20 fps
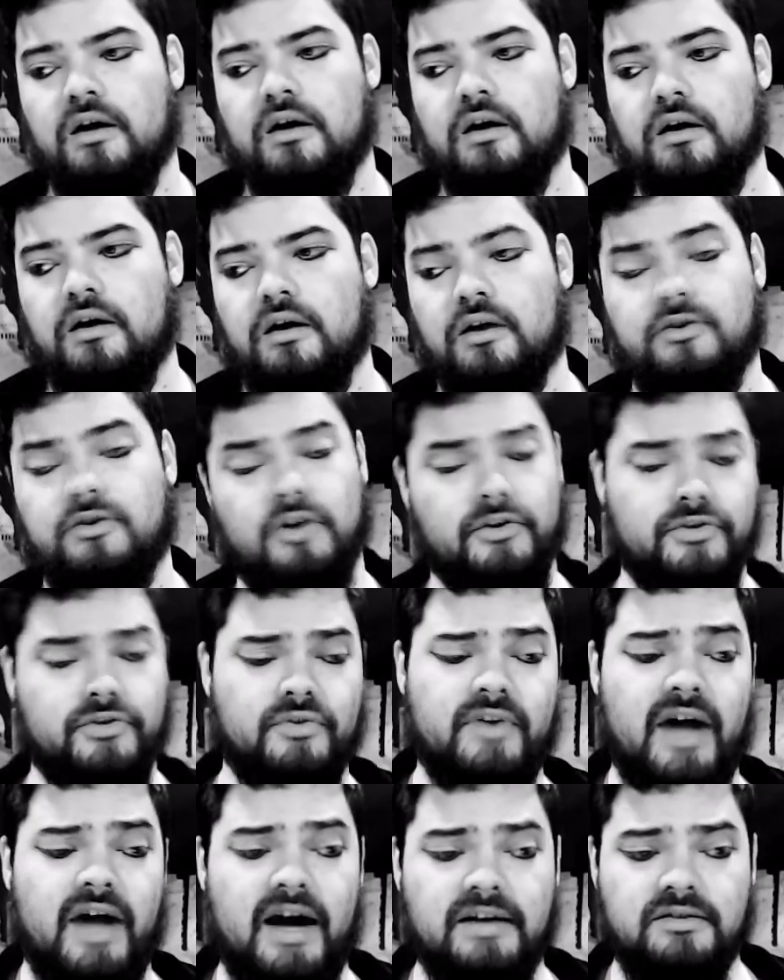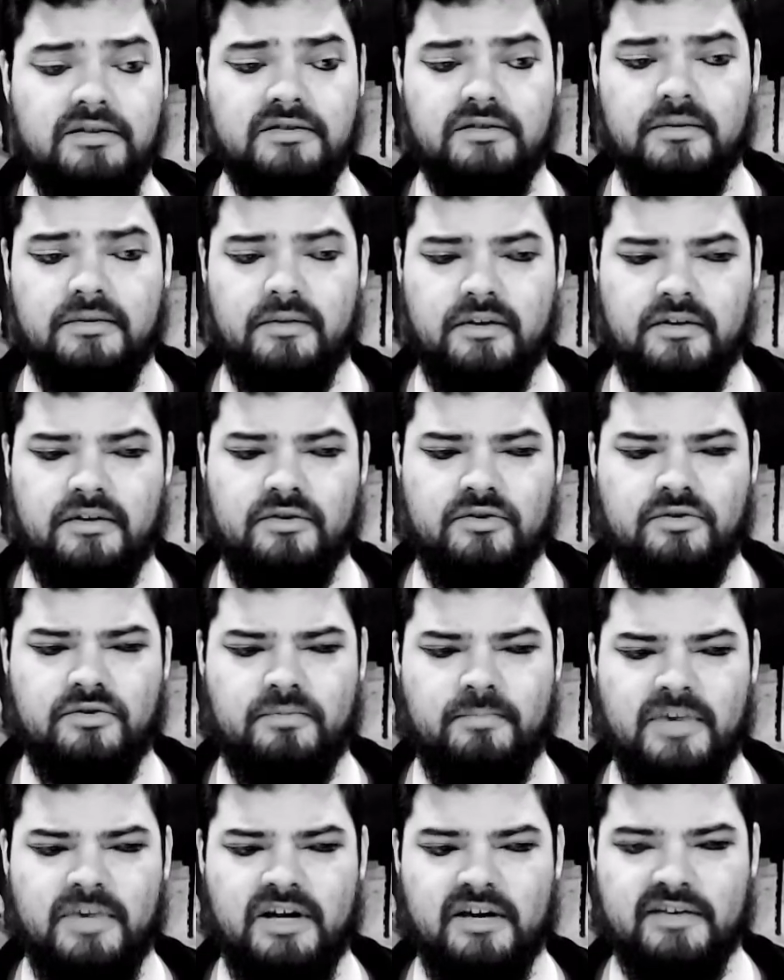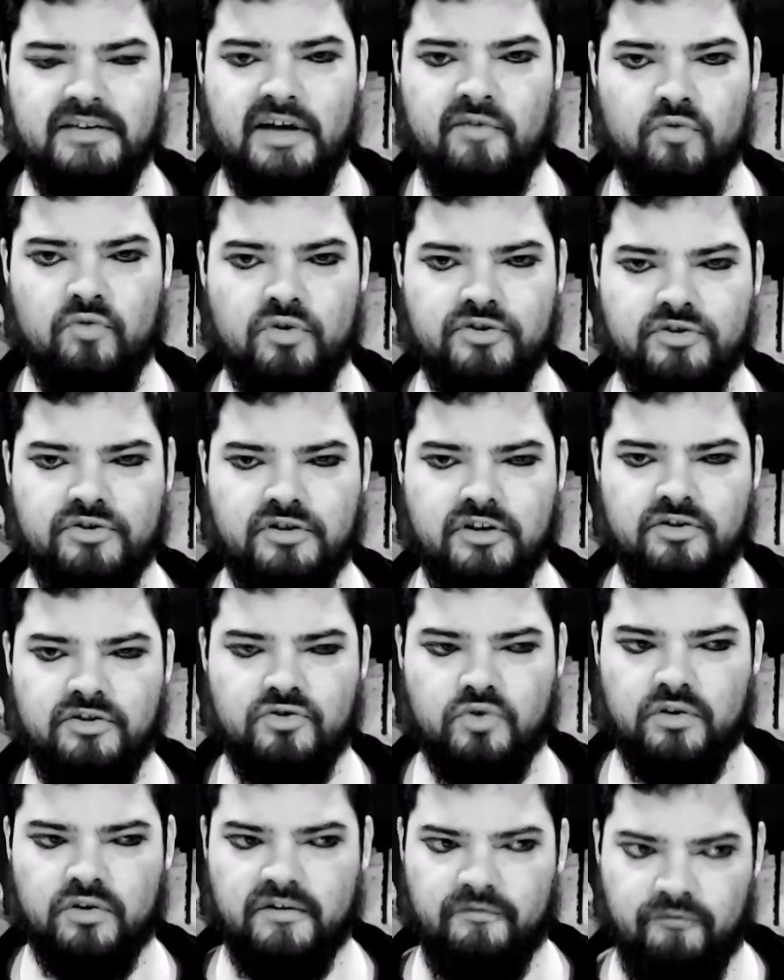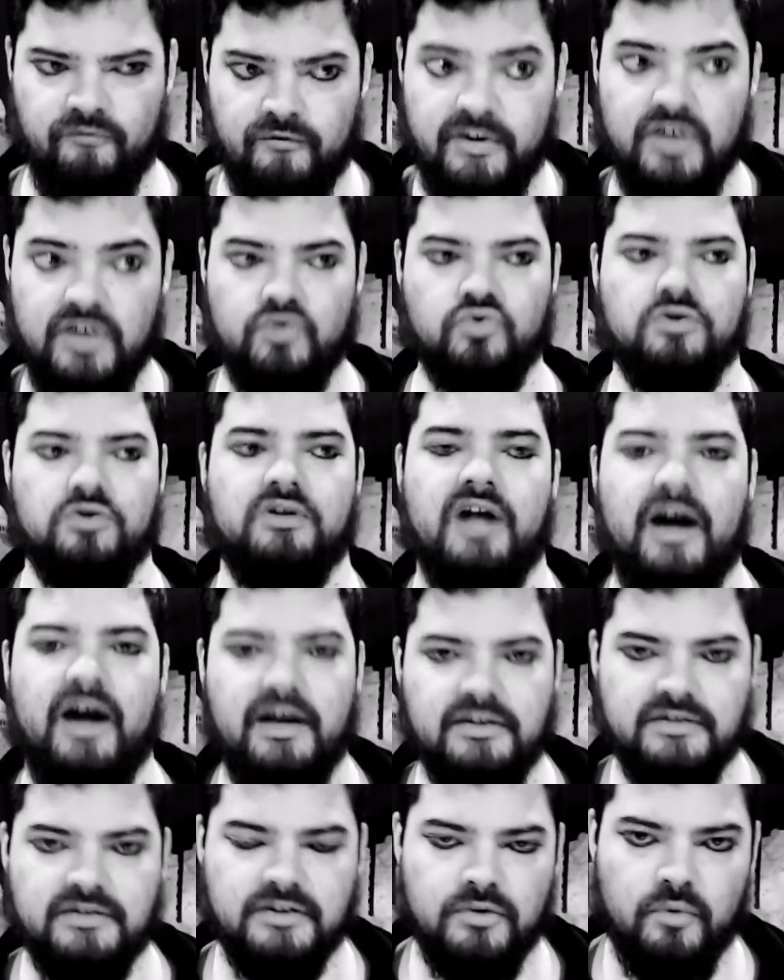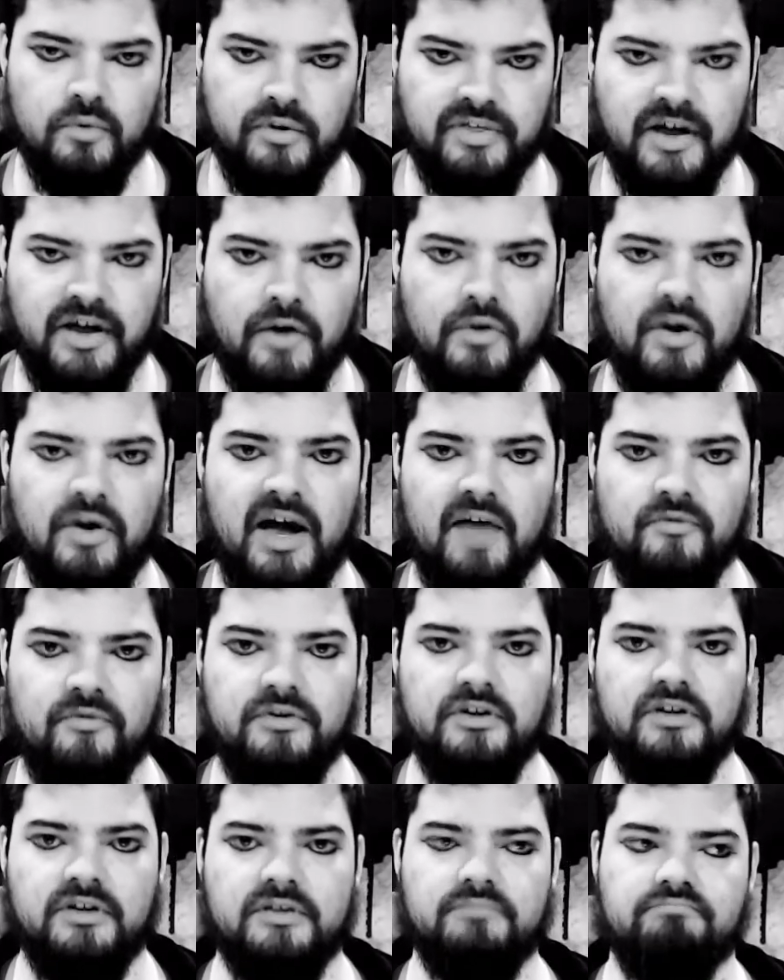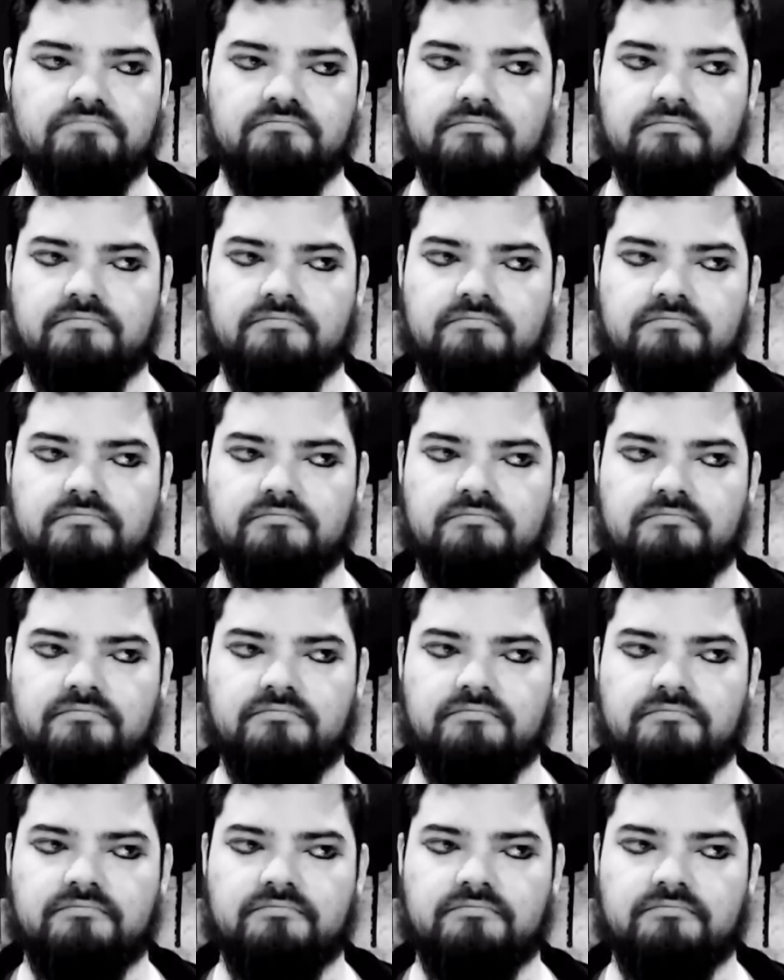It's also nice because everyone can sort of visualize it without you having to